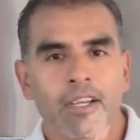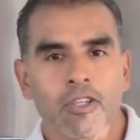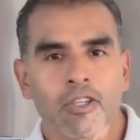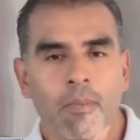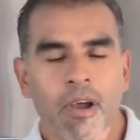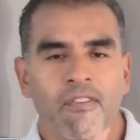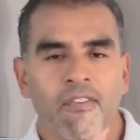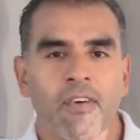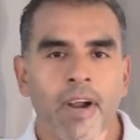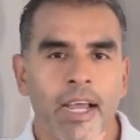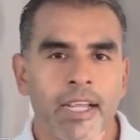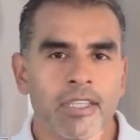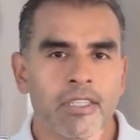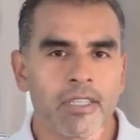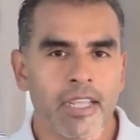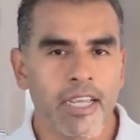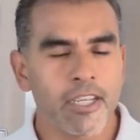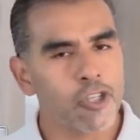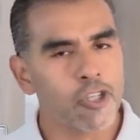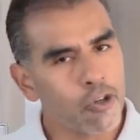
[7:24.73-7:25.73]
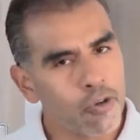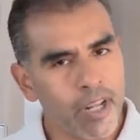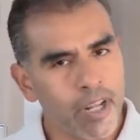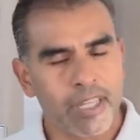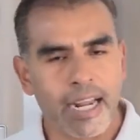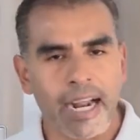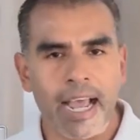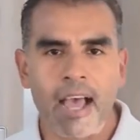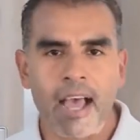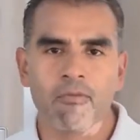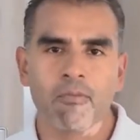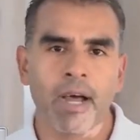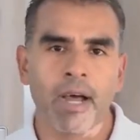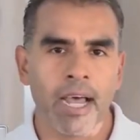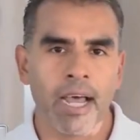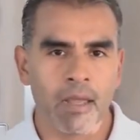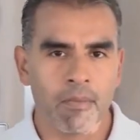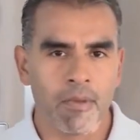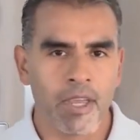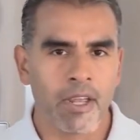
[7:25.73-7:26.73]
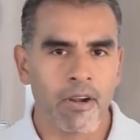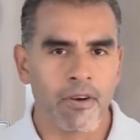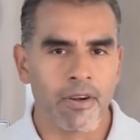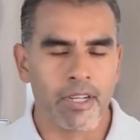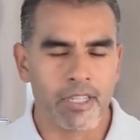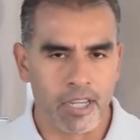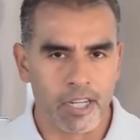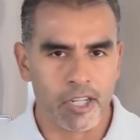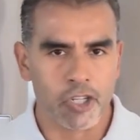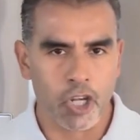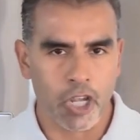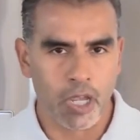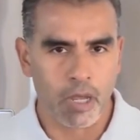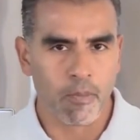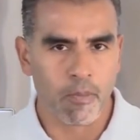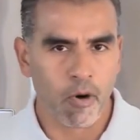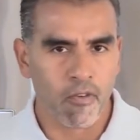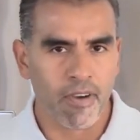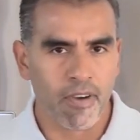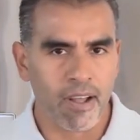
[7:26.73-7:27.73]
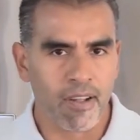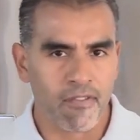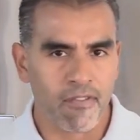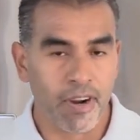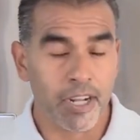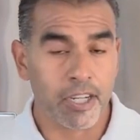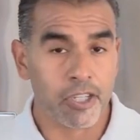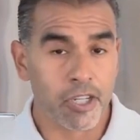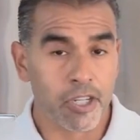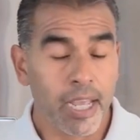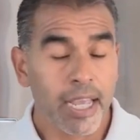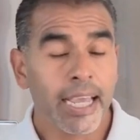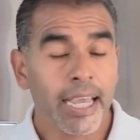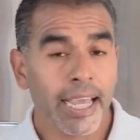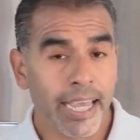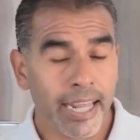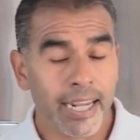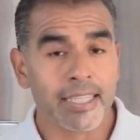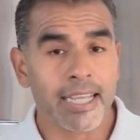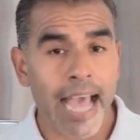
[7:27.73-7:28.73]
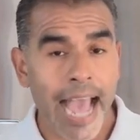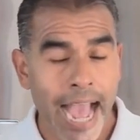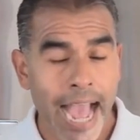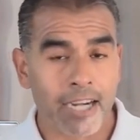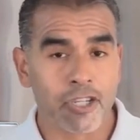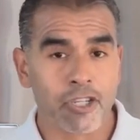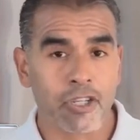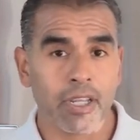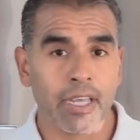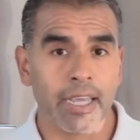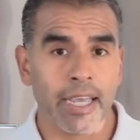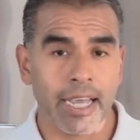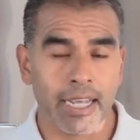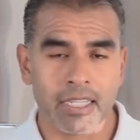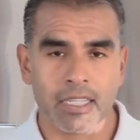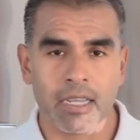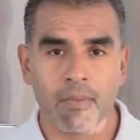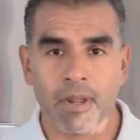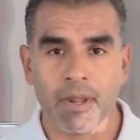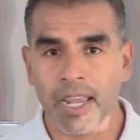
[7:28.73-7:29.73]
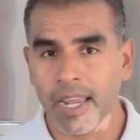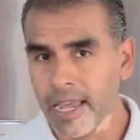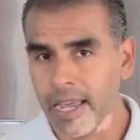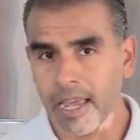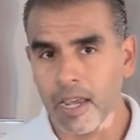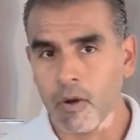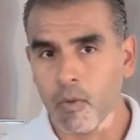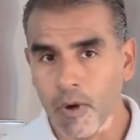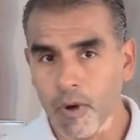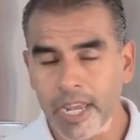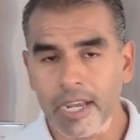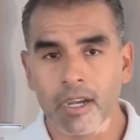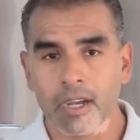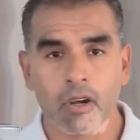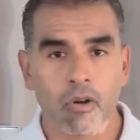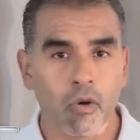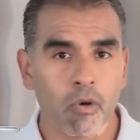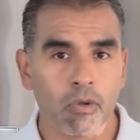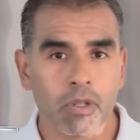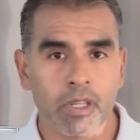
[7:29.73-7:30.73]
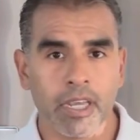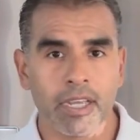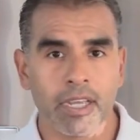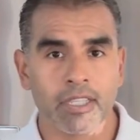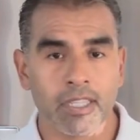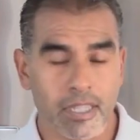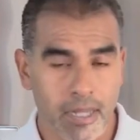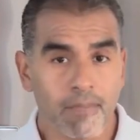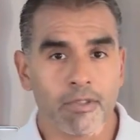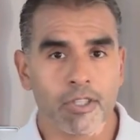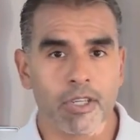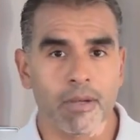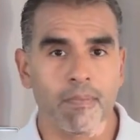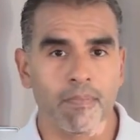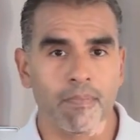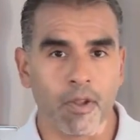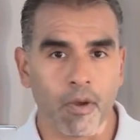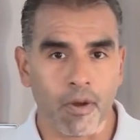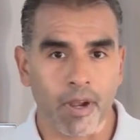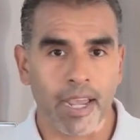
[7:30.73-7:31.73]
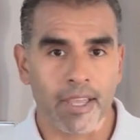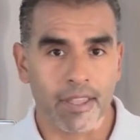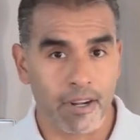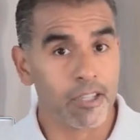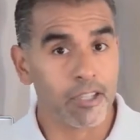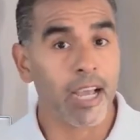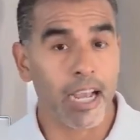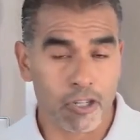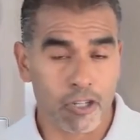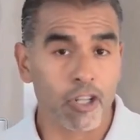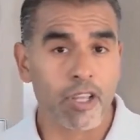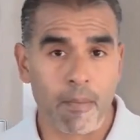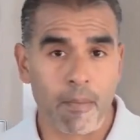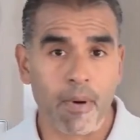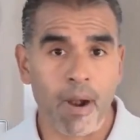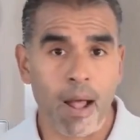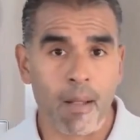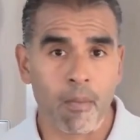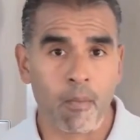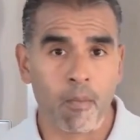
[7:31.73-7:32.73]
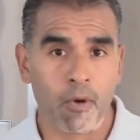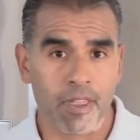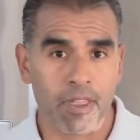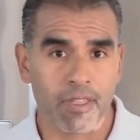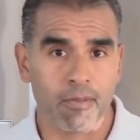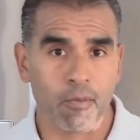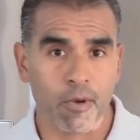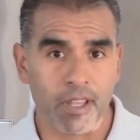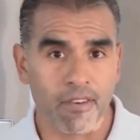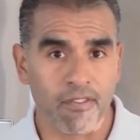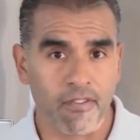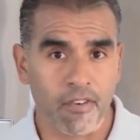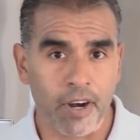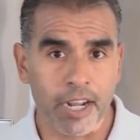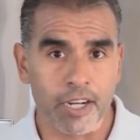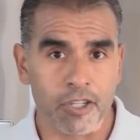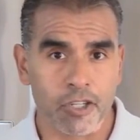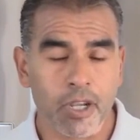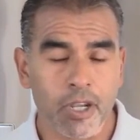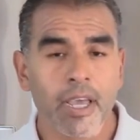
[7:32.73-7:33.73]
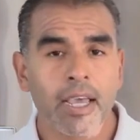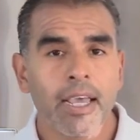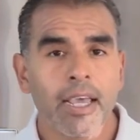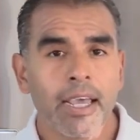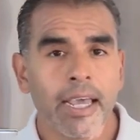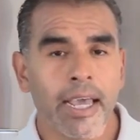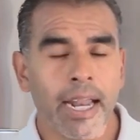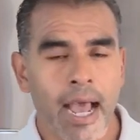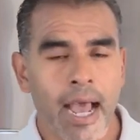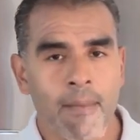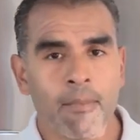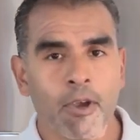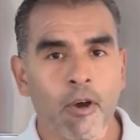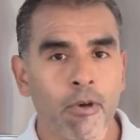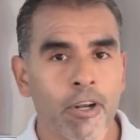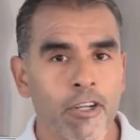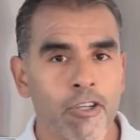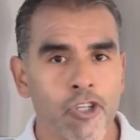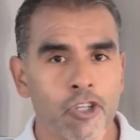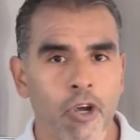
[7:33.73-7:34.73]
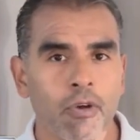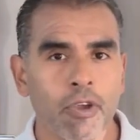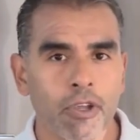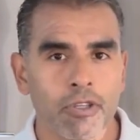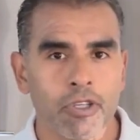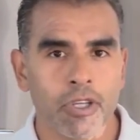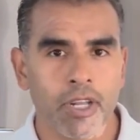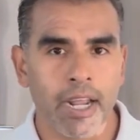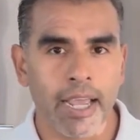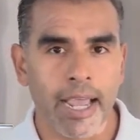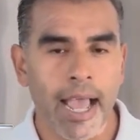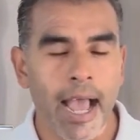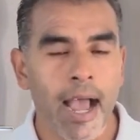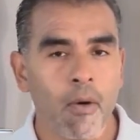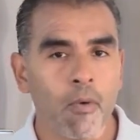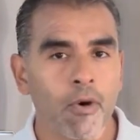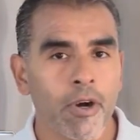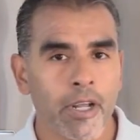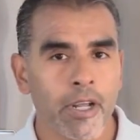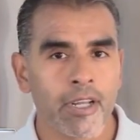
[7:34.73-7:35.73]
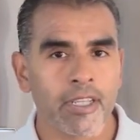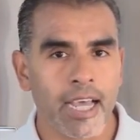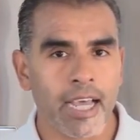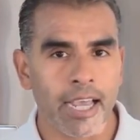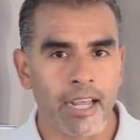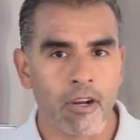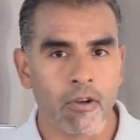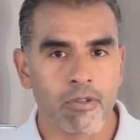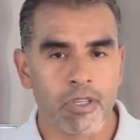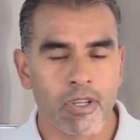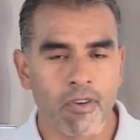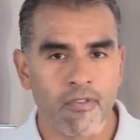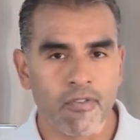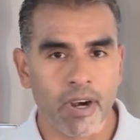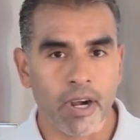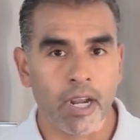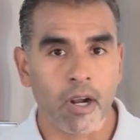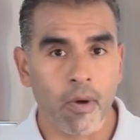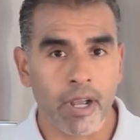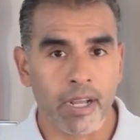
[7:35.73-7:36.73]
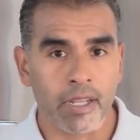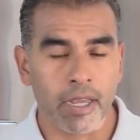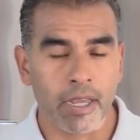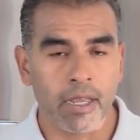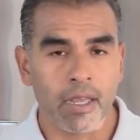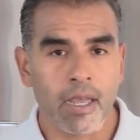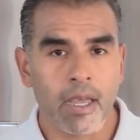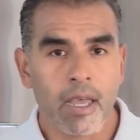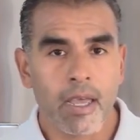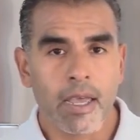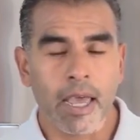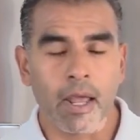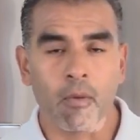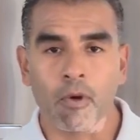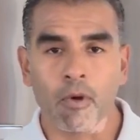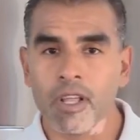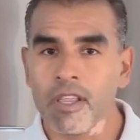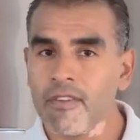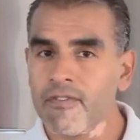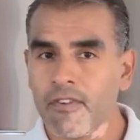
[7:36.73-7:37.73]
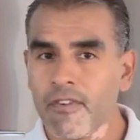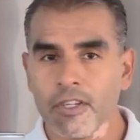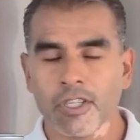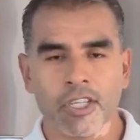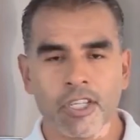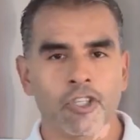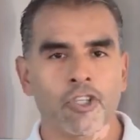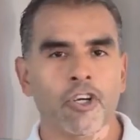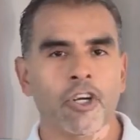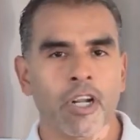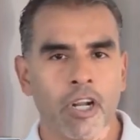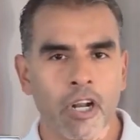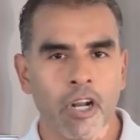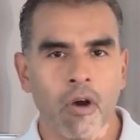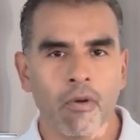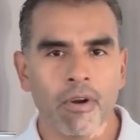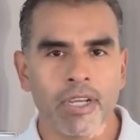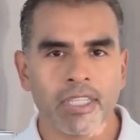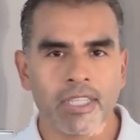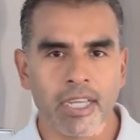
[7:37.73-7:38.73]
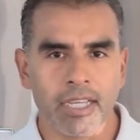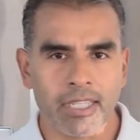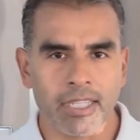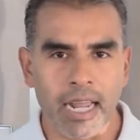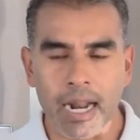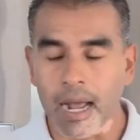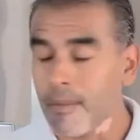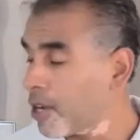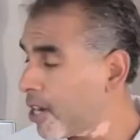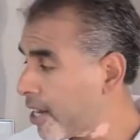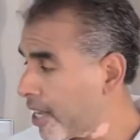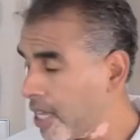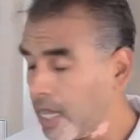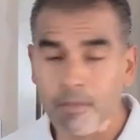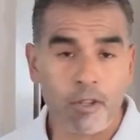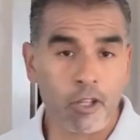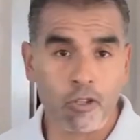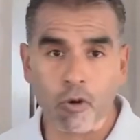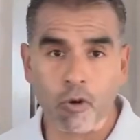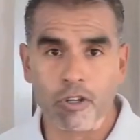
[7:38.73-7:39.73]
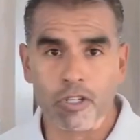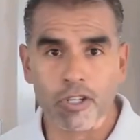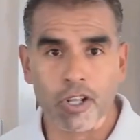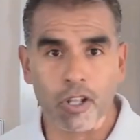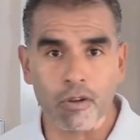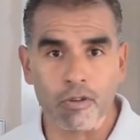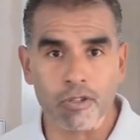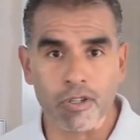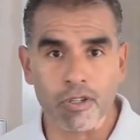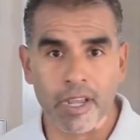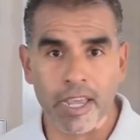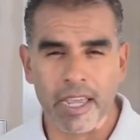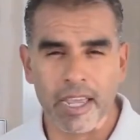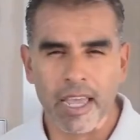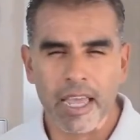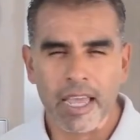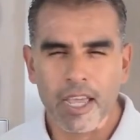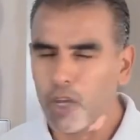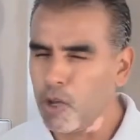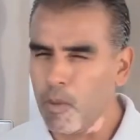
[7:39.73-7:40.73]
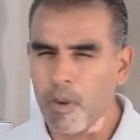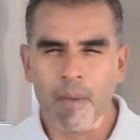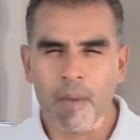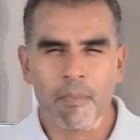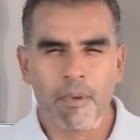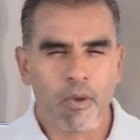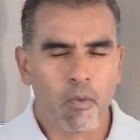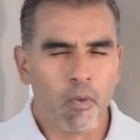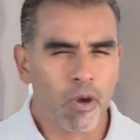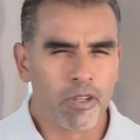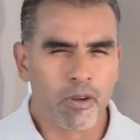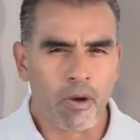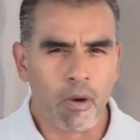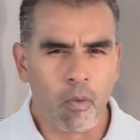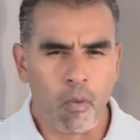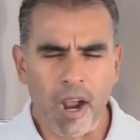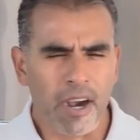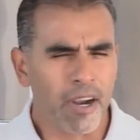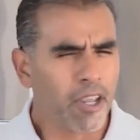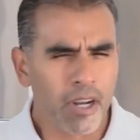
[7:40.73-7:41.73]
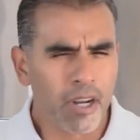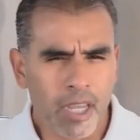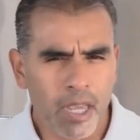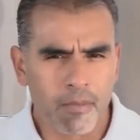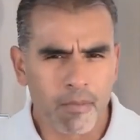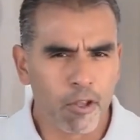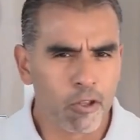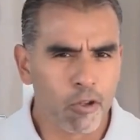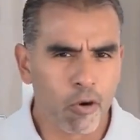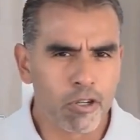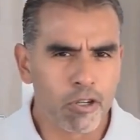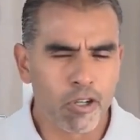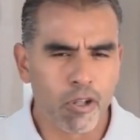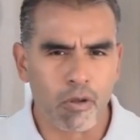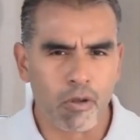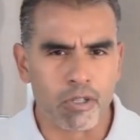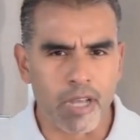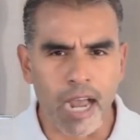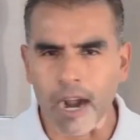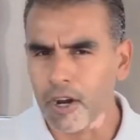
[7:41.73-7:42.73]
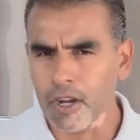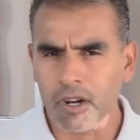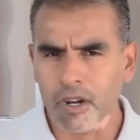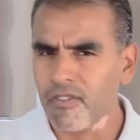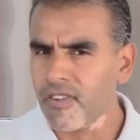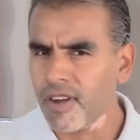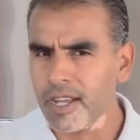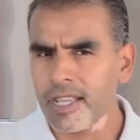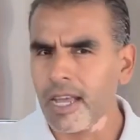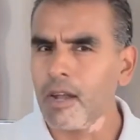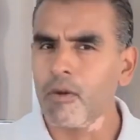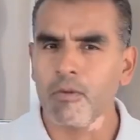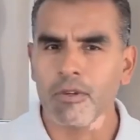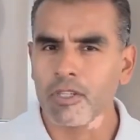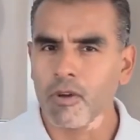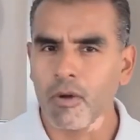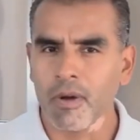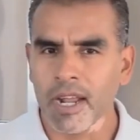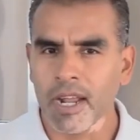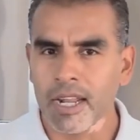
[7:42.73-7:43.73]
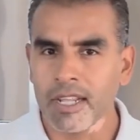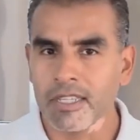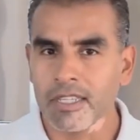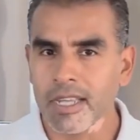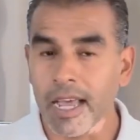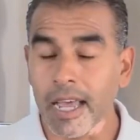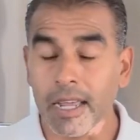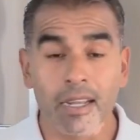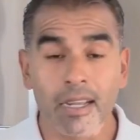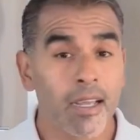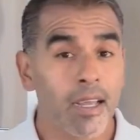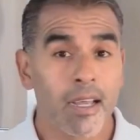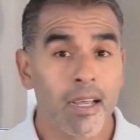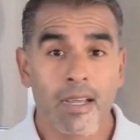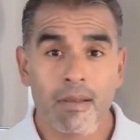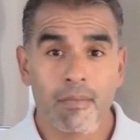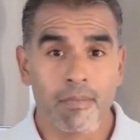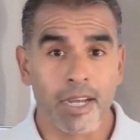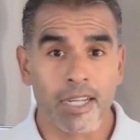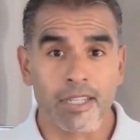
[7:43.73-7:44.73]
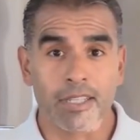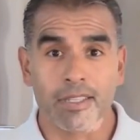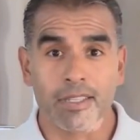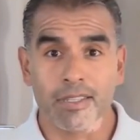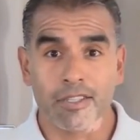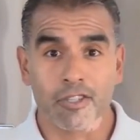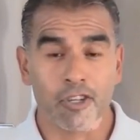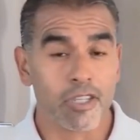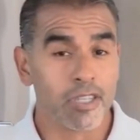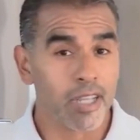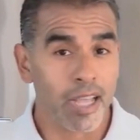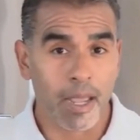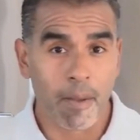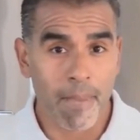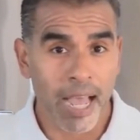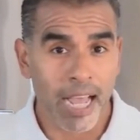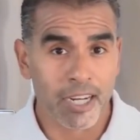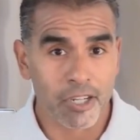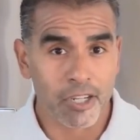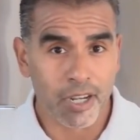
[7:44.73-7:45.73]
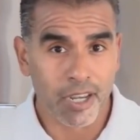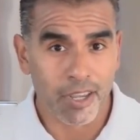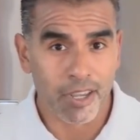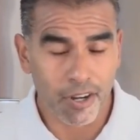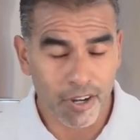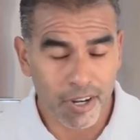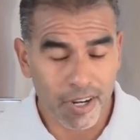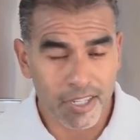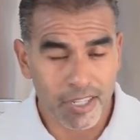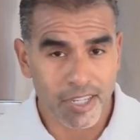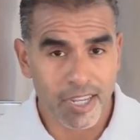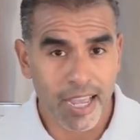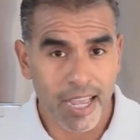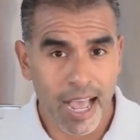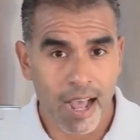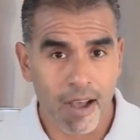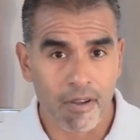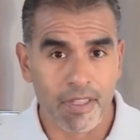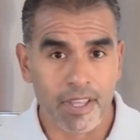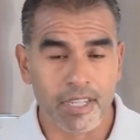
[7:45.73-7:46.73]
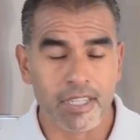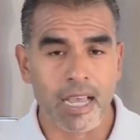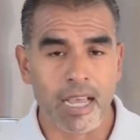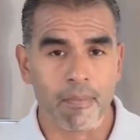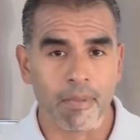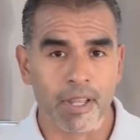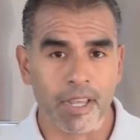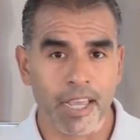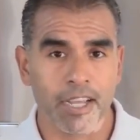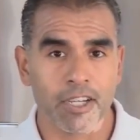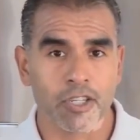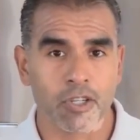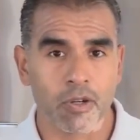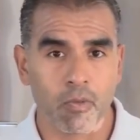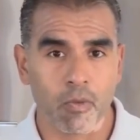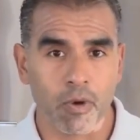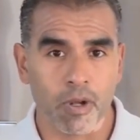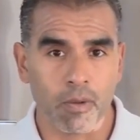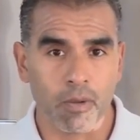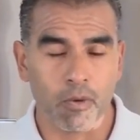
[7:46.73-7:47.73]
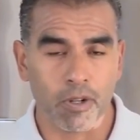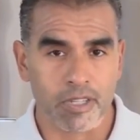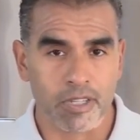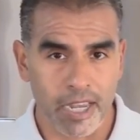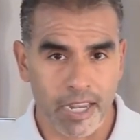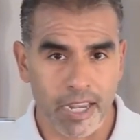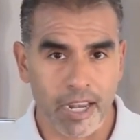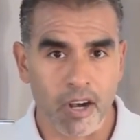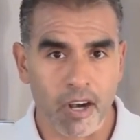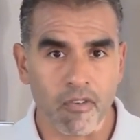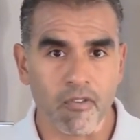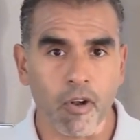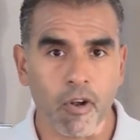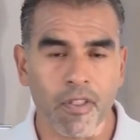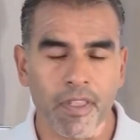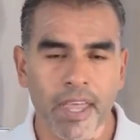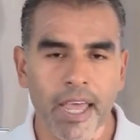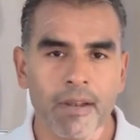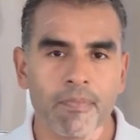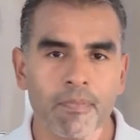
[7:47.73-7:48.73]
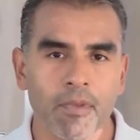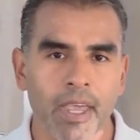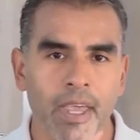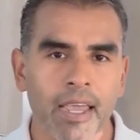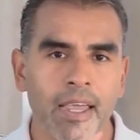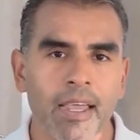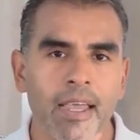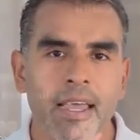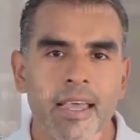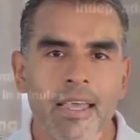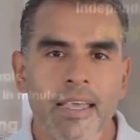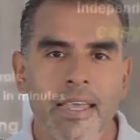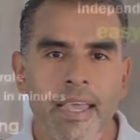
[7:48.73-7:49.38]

So my friends, this unit that I have behind me here, it's a GE profile fridge. It is actually exhibiting a weak cooling symptom. Okay, there's actually a problem with the fridge. And I'm going to show you today how we're going to diagnose it very quickly. And one of the first things you're going to notice is that I'm going to keep the doors closed, okay? You might be wondering, why are you going to keep the doors closed? How are you going to find out what's going on inside? But just like magic, you're going to see how this application will take care of all that, okay?